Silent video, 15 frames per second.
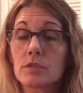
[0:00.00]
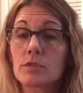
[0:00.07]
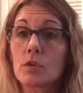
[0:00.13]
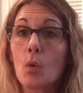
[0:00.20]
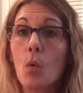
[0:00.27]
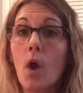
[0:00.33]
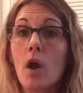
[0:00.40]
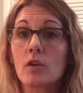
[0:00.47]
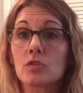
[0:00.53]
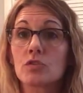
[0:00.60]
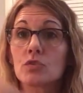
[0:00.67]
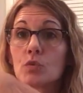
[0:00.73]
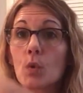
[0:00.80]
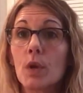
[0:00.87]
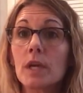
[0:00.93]
So our
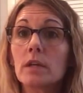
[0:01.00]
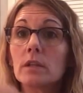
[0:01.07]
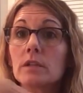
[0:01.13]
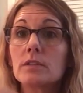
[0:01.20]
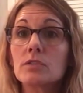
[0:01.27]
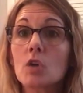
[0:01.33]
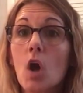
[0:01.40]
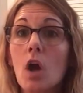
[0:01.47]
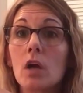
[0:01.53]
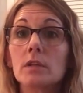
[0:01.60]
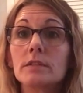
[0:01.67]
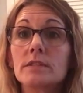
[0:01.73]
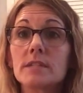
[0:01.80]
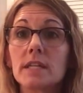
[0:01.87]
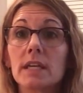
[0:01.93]
soil is
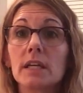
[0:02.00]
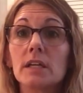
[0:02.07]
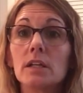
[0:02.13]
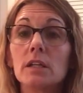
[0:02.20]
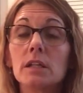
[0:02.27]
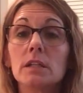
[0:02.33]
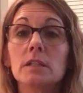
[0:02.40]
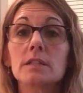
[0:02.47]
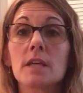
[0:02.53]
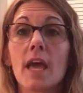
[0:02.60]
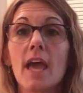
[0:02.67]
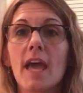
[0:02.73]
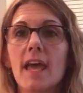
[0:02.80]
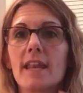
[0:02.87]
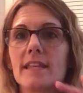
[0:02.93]
all tilled
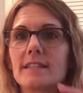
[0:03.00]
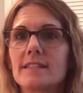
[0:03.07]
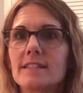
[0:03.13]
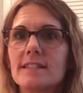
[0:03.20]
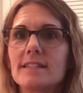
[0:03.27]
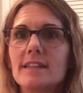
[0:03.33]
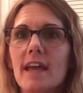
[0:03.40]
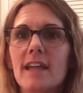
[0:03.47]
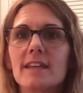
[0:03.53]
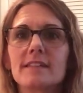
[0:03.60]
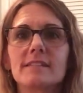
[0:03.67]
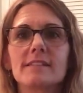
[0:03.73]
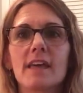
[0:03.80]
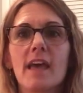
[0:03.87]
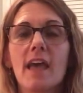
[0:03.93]
and it's
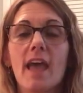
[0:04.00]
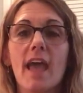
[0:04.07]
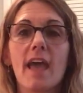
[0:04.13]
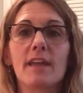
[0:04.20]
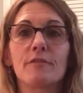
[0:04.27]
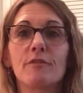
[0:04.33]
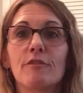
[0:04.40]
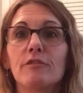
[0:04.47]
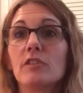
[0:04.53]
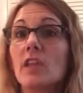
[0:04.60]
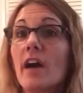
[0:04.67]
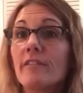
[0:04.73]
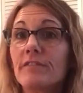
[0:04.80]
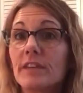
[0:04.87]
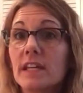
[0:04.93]
nice and
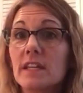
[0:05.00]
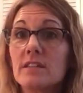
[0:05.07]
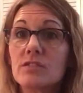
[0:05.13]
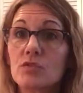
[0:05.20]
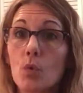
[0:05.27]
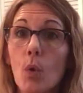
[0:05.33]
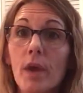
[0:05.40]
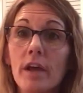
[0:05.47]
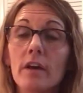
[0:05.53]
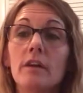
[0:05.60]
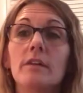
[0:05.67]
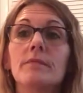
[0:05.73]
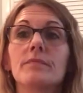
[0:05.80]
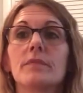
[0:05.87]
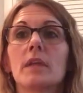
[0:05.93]
fluffy
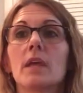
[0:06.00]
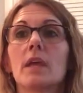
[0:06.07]
soil.